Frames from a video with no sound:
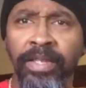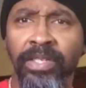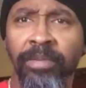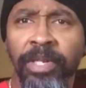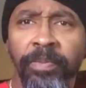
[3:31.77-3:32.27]

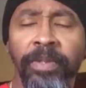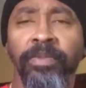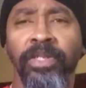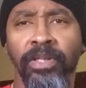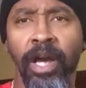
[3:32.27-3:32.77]
some of the
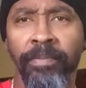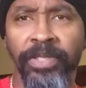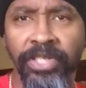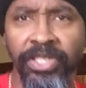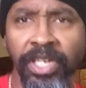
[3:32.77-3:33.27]
people, the
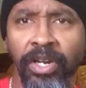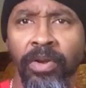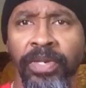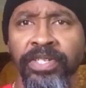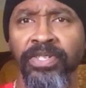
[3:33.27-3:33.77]
competition had
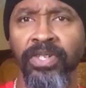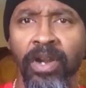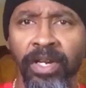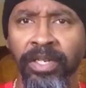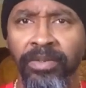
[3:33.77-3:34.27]
already
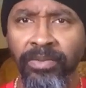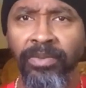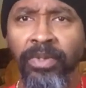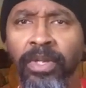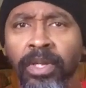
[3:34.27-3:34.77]
started.
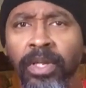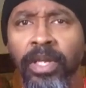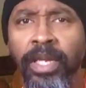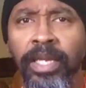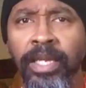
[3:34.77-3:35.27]

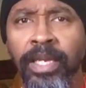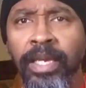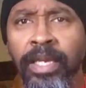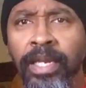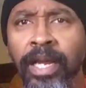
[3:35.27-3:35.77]

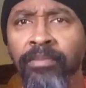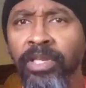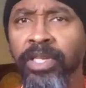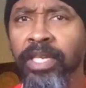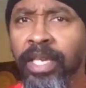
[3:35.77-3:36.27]
And
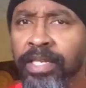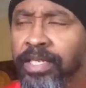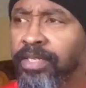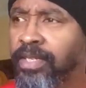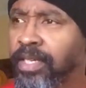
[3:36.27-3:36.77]
I'm looking at
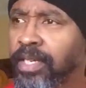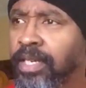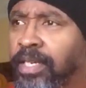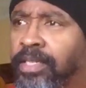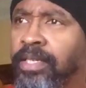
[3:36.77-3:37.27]
these
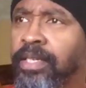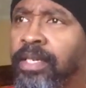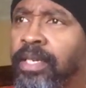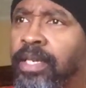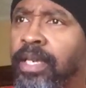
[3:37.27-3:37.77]
kids,
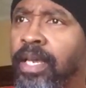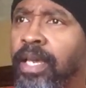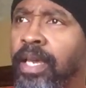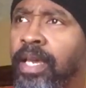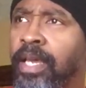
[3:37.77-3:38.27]

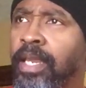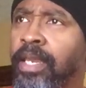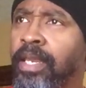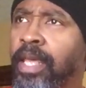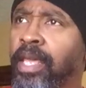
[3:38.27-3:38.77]

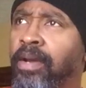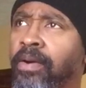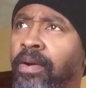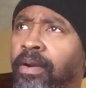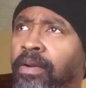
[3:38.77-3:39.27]
and they
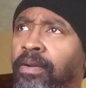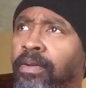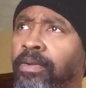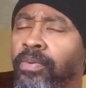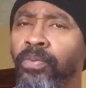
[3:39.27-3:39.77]
are
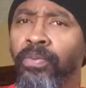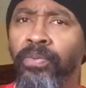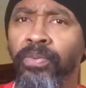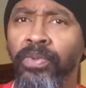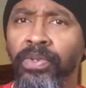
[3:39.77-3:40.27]

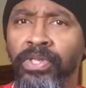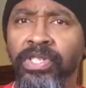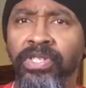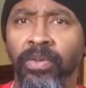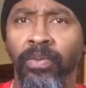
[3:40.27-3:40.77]

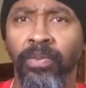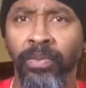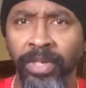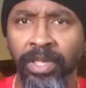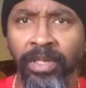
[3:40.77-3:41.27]
just some
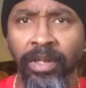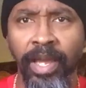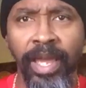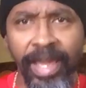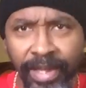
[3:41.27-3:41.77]

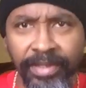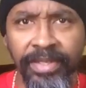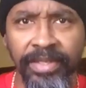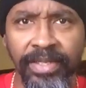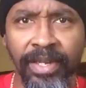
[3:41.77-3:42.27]
real
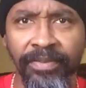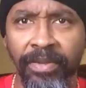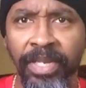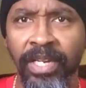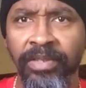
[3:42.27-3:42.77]
acting stuff.
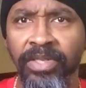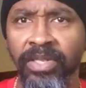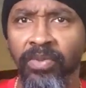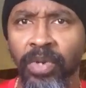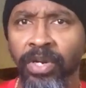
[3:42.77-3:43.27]
I mean, I
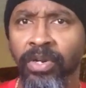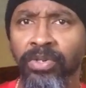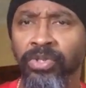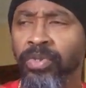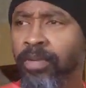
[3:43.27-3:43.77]
see one
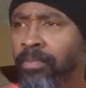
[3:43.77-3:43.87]
girl doing a